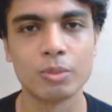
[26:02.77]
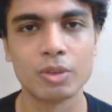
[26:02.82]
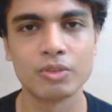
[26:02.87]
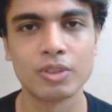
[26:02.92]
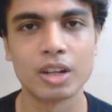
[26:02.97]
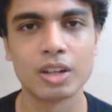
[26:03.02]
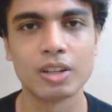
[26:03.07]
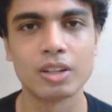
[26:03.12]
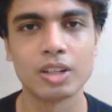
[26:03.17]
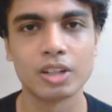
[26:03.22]
of
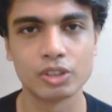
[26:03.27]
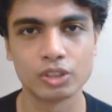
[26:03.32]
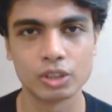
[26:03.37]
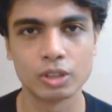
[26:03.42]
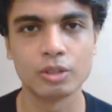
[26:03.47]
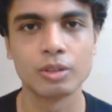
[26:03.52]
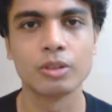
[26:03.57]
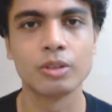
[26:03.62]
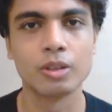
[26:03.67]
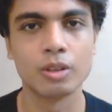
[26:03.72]
architecture.
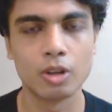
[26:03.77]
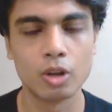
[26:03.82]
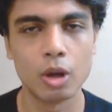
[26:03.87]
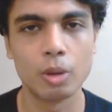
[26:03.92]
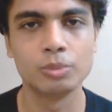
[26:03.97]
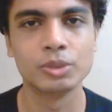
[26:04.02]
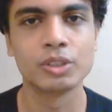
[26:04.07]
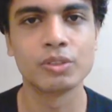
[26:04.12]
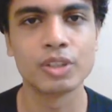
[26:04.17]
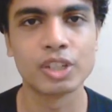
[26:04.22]

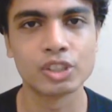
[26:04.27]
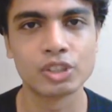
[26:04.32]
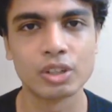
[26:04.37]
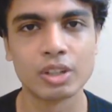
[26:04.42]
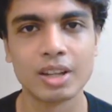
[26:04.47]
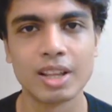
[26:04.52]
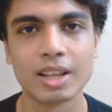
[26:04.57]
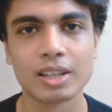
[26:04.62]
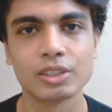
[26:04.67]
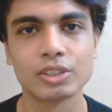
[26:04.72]
Observation
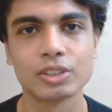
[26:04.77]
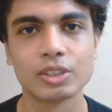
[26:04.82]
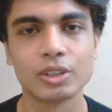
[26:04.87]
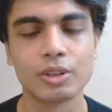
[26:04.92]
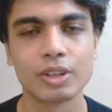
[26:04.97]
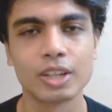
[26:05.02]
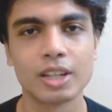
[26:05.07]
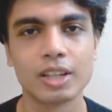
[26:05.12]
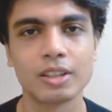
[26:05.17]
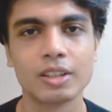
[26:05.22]
decks.
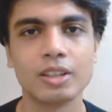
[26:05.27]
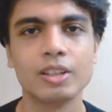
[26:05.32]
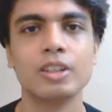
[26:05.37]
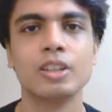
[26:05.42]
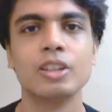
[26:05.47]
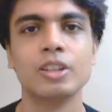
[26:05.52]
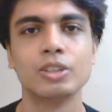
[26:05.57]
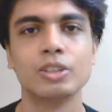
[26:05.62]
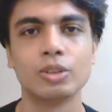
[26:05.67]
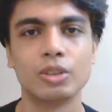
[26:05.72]
Okay,
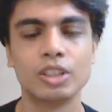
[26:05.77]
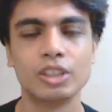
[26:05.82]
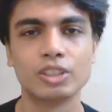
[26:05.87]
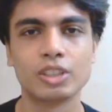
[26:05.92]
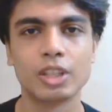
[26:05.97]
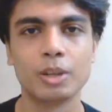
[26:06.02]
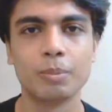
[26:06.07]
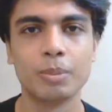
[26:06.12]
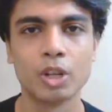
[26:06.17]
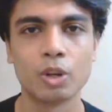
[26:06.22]
so these
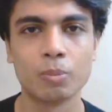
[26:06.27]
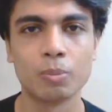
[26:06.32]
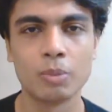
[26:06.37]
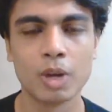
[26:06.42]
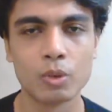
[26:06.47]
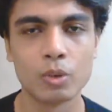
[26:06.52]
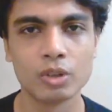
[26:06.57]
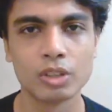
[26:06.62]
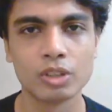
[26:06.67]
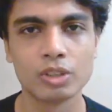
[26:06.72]
can be on
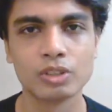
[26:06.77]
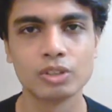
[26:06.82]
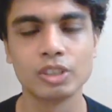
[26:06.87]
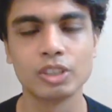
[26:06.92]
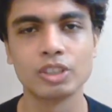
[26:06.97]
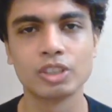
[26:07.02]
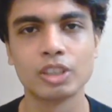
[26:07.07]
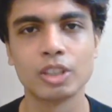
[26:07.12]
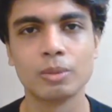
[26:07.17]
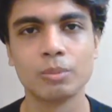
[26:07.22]
mountains.
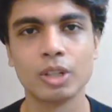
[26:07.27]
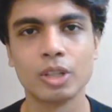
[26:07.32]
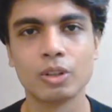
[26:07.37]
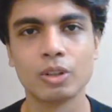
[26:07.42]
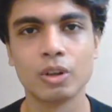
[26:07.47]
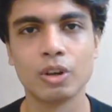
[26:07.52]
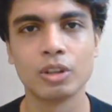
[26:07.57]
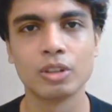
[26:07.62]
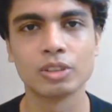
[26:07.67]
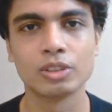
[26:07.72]
These can be
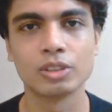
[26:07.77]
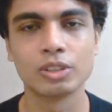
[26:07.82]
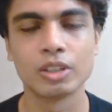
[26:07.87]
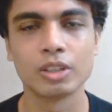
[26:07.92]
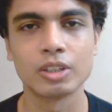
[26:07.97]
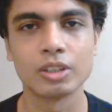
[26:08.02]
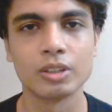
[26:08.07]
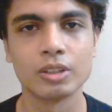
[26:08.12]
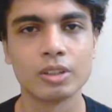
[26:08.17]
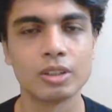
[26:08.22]
on
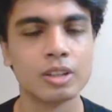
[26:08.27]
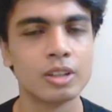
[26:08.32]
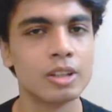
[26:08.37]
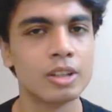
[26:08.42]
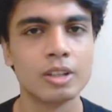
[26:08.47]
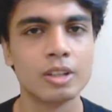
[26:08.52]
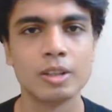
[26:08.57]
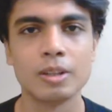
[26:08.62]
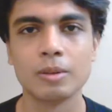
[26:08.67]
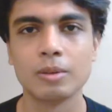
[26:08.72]
certain
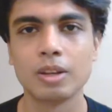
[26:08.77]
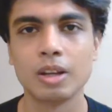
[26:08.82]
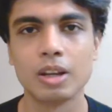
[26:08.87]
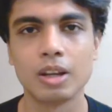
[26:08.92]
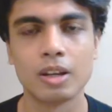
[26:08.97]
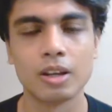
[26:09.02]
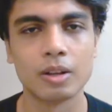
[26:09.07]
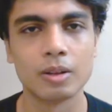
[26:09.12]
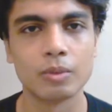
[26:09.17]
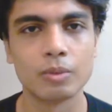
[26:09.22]

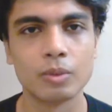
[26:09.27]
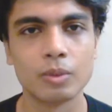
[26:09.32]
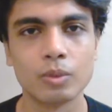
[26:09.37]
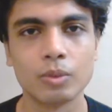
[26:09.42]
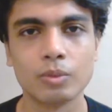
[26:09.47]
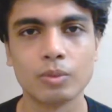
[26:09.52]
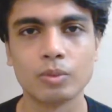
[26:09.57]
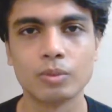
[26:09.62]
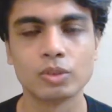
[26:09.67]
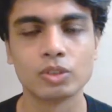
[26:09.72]
uh,
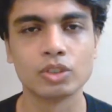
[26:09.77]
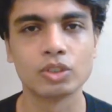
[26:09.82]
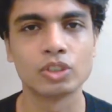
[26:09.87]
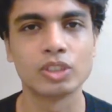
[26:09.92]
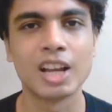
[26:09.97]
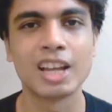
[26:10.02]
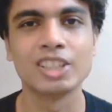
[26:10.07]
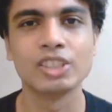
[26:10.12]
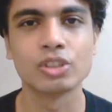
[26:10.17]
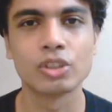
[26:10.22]

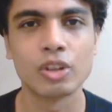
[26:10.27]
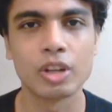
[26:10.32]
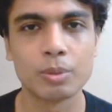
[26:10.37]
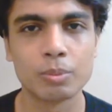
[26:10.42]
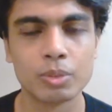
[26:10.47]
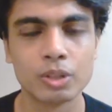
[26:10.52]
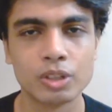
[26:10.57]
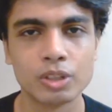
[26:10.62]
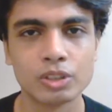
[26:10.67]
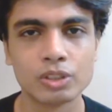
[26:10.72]

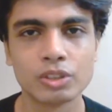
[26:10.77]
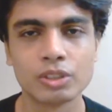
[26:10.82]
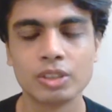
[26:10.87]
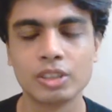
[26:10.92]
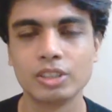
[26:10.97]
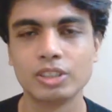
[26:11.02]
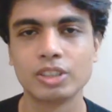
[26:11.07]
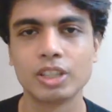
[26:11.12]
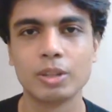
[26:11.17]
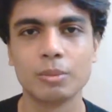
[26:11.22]
skyscrapers.
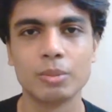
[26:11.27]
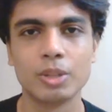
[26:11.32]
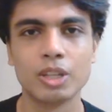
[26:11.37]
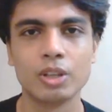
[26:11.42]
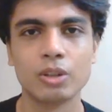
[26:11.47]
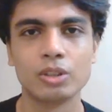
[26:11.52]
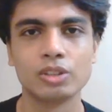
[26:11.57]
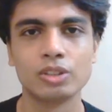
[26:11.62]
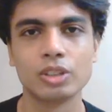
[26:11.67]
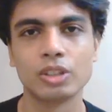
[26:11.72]
These can be
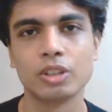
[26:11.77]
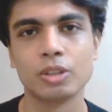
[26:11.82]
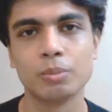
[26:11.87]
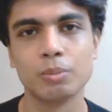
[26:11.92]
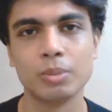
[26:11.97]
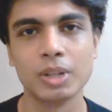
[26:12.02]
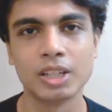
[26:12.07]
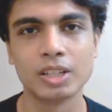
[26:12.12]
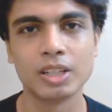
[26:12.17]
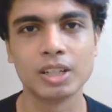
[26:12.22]
on certain
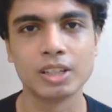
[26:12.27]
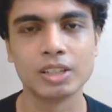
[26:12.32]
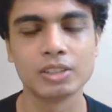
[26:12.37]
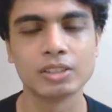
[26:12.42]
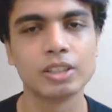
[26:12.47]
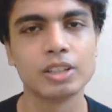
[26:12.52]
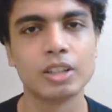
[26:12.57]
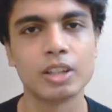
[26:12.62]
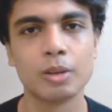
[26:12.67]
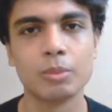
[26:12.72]
buildings.
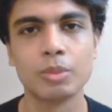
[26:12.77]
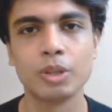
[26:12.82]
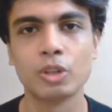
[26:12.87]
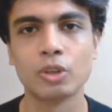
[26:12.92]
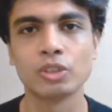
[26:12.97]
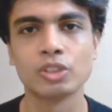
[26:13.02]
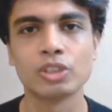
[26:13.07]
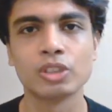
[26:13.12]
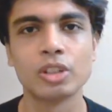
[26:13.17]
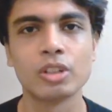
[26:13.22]
It can be
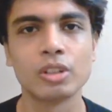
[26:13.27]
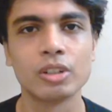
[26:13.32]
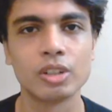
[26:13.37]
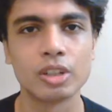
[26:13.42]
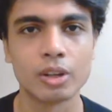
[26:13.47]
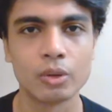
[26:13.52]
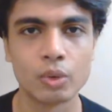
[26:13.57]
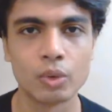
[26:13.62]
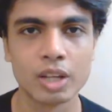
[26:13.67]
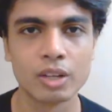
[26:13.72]
on certain
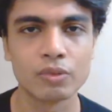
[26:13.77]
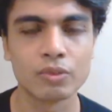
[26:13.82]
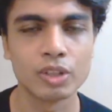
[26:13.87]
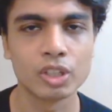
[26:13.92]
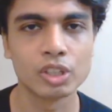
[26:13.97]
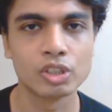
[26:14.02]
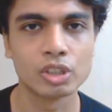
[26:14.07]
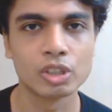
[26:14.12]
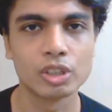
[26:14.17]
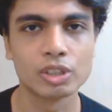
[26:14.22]
terrain
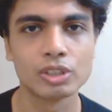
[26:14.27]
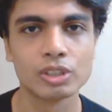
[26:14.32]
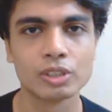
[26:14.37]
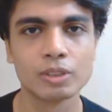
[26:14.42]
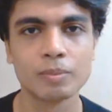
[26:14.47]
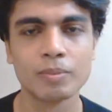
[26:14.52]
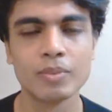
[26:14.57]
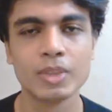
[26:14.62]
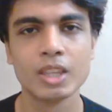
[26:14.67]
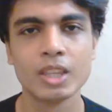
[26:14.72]
features.
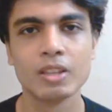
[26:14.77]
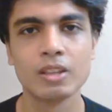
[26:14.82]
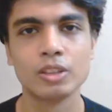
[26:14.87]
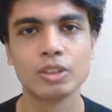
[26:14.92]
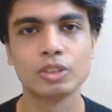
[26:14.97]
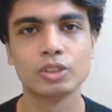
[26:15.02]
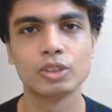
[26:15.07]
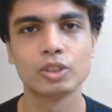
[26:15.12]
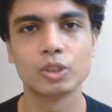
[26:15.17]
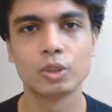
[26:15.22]

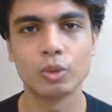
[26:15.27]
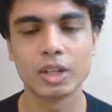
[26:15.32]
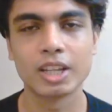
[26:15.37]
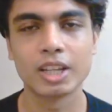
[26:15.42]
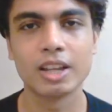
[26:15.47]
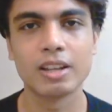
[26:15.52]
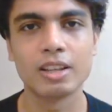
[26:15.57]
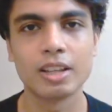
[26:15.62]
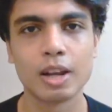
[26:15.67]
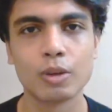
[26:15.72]
So
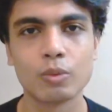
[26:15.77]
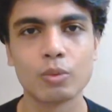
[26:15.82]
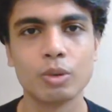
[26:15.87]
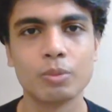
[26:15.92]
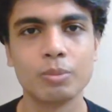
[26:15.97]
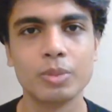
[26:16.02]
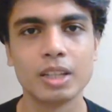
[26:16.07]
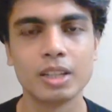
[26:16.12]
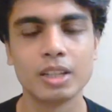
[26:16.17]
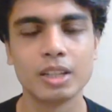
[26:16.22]
again, that would
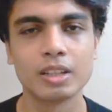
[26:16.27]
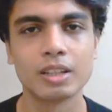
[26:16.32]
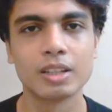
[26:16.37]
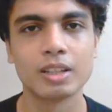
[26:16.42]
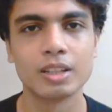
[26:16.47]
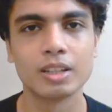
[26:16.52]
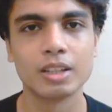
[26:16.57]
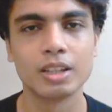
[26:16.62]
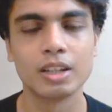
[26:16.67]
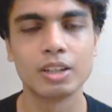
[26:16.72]
be
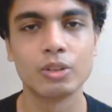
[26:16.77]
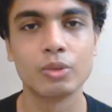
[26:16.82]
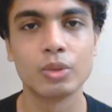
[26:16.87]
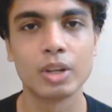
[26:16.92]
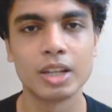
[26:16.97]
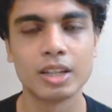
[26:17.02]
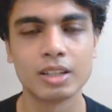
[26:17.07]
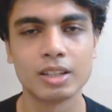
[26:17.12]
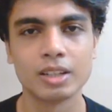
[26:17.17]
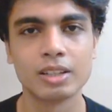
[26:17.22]
a
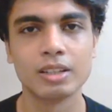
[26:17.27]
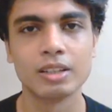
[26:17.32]
great